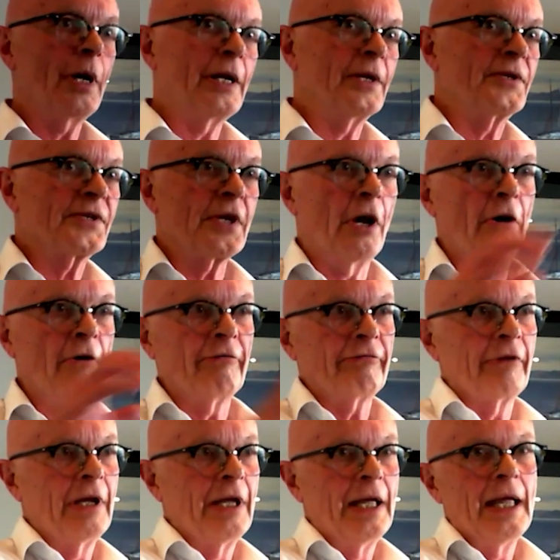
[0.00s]

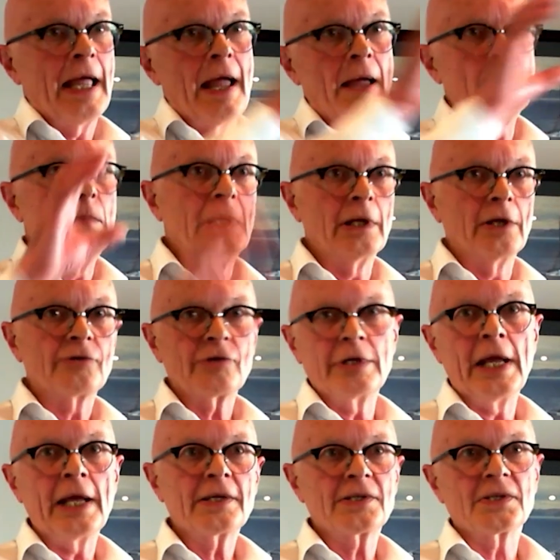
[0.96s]
itself and
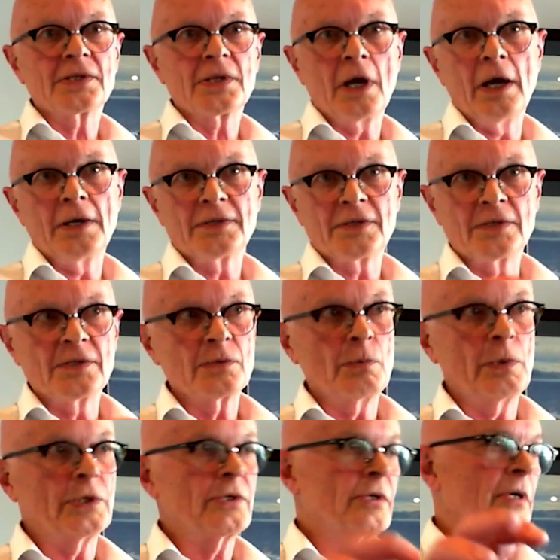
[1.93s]
military exercises,
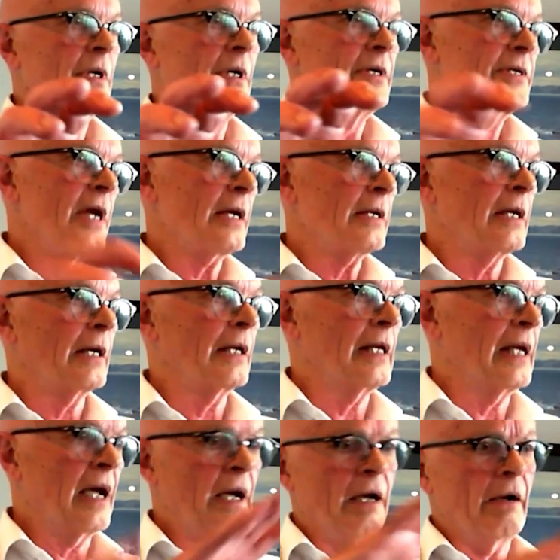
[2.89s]
which
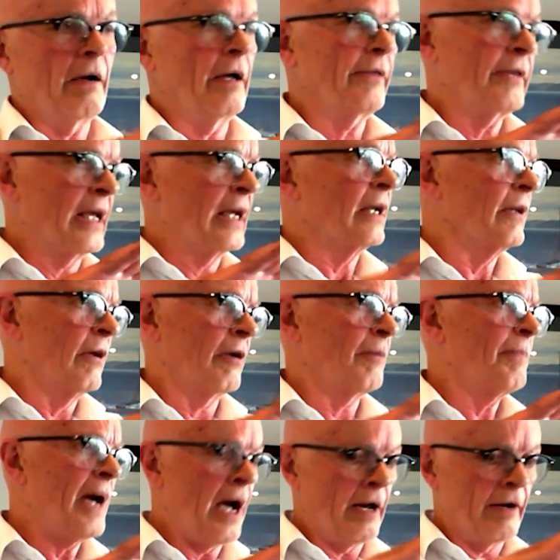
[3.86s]
technically are, I think, not
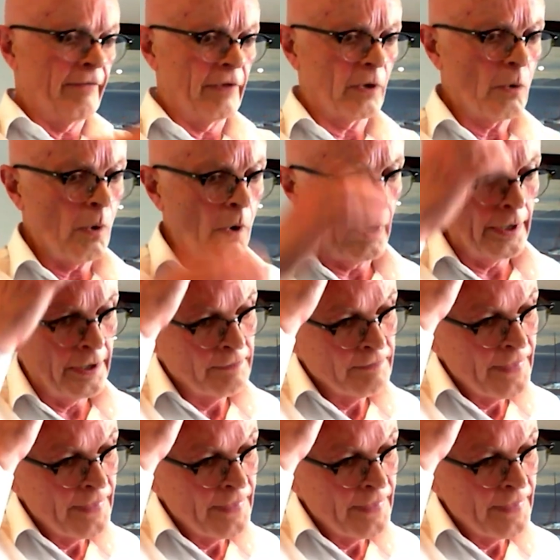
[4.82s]
part of the Quad.